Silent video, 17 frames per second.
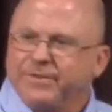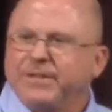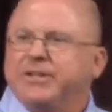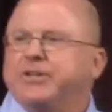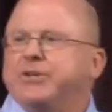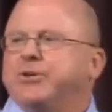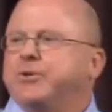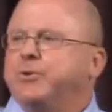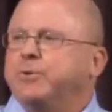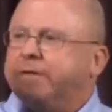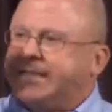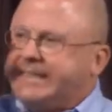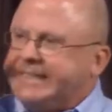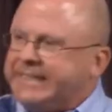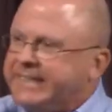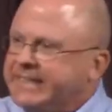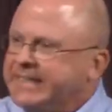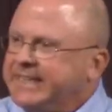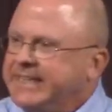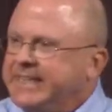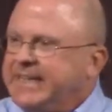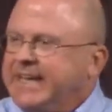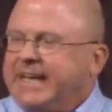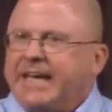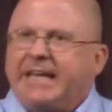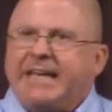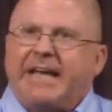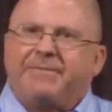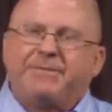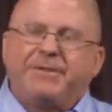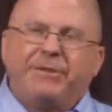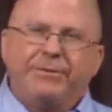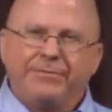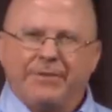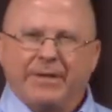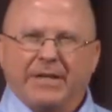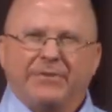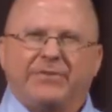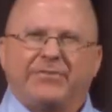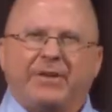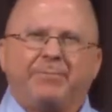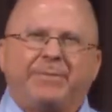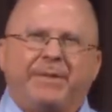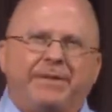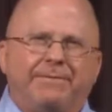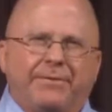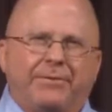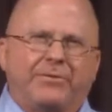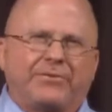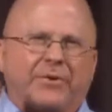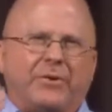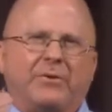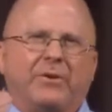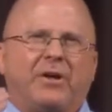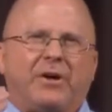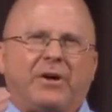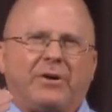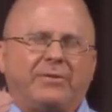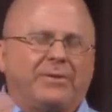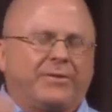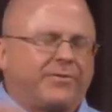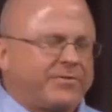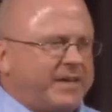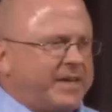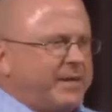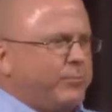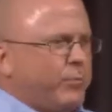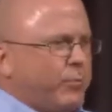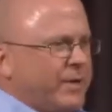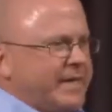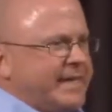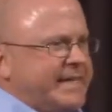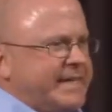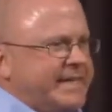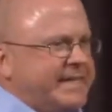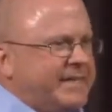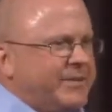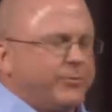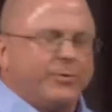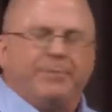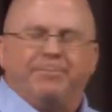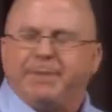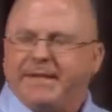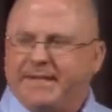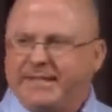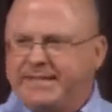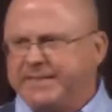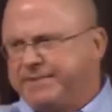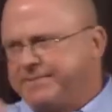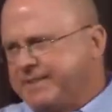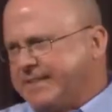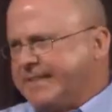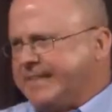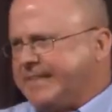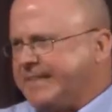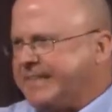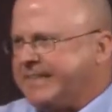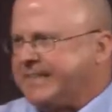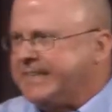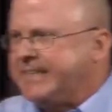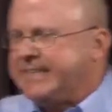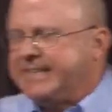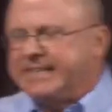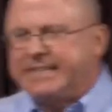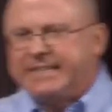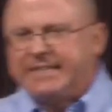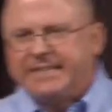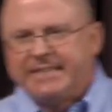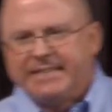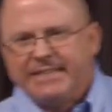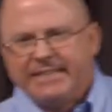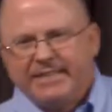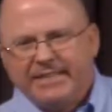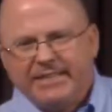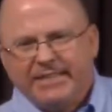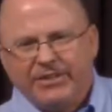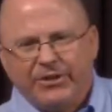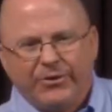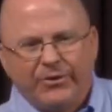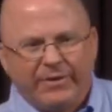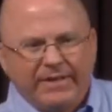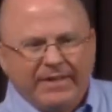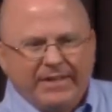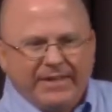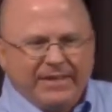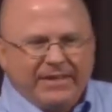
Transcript: flow, and after you've done something for so long the same way, repetitively, you know,